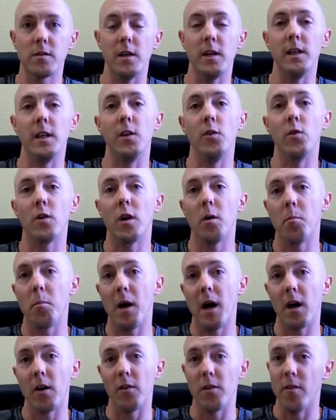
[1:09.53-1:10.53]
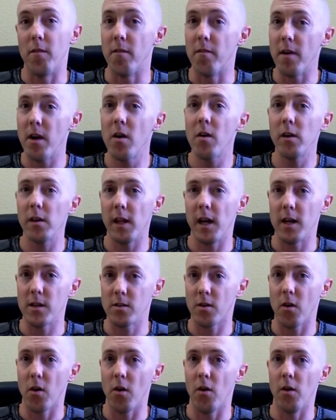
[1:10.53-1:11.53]
and then you come back on the very last
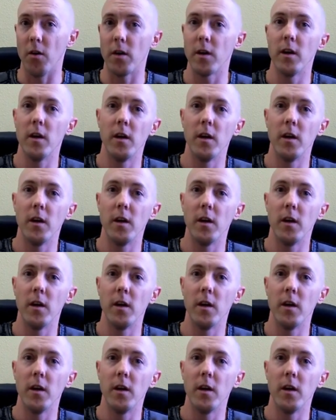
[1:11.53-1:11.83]
card,